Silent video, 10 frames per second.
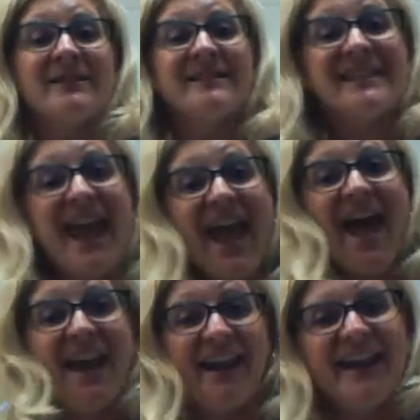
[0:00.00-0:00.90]
about
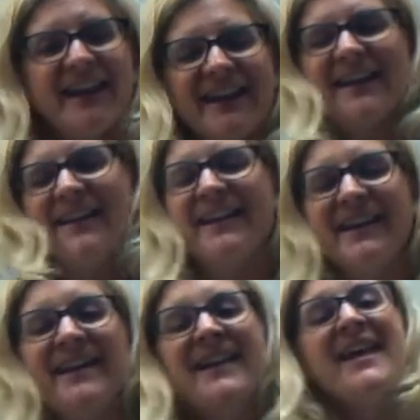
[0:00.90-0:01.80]
Stan?
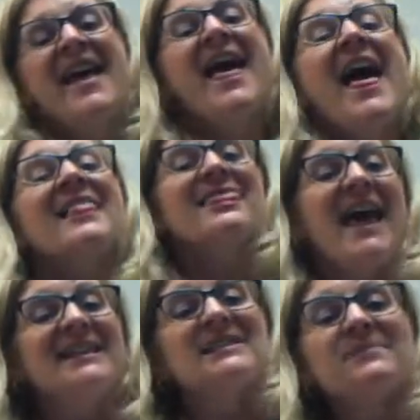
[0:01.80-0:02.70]

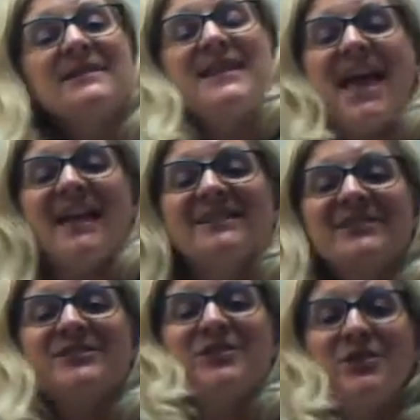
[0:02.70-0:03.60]
Let's
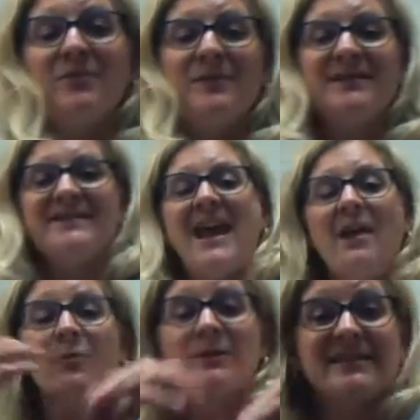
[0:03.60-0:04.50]
pretend to be
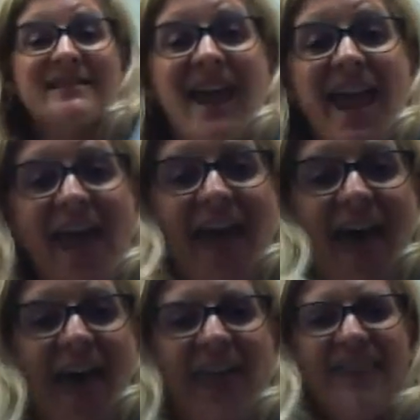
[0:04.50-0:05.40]
Stan. We're
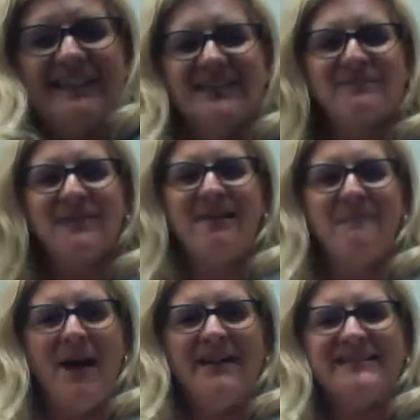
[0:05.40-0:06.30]
Stan. That's a big
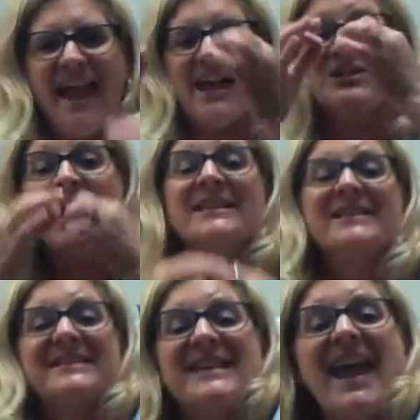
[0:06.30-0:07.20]
mustache.
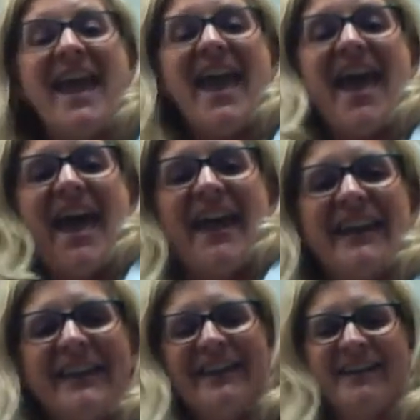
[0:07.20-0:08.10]

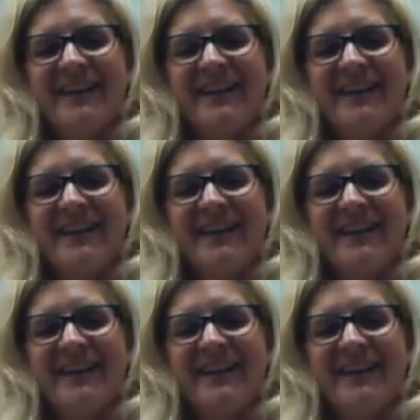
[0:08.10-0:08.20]
Stan.